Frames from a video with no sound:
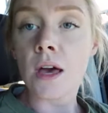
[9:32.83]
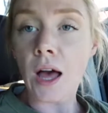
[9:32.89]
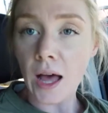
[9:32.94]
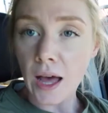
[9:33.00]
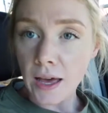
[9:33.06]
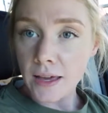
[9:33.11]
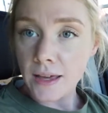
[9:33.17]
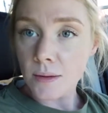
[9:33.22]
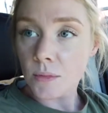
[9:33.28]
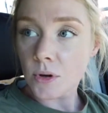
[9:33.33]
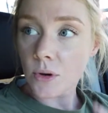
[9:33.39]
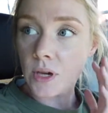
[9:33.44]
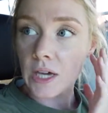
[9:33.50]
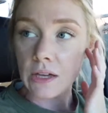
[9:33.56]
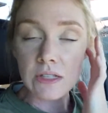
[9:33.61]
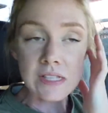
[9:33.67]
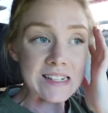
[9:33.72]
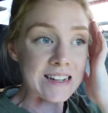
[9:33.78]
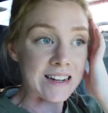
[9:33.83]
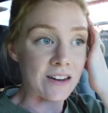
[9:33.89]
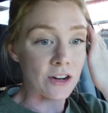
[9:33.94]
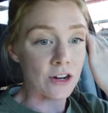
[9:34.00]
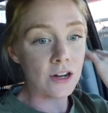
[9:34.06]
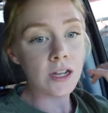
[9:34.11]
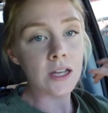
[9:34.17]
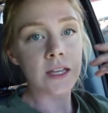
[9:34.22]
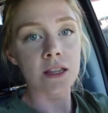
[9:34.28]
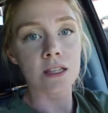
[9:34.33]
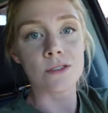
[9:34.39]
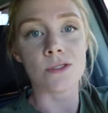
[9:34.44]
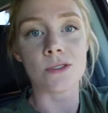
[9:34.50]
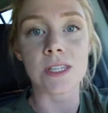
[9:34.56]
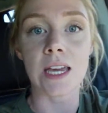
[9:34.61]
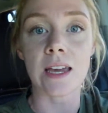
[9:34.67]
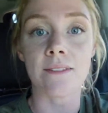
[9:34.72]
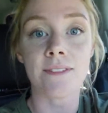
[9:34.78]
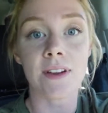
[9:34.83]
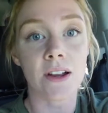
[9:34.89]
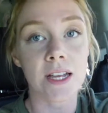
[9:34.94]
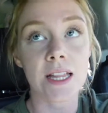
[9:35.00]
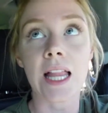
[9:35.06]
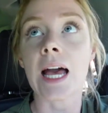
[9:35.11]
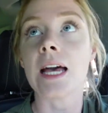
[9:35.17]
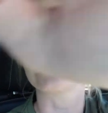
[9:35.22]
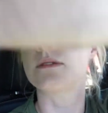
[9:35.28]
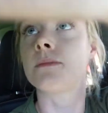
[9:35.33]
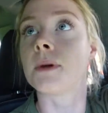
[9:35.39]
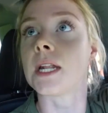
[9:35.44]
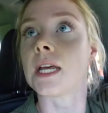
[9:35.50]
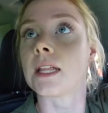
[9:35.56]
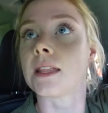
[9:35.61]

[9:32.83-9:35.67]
I am going out to dinner. This was like a very last minute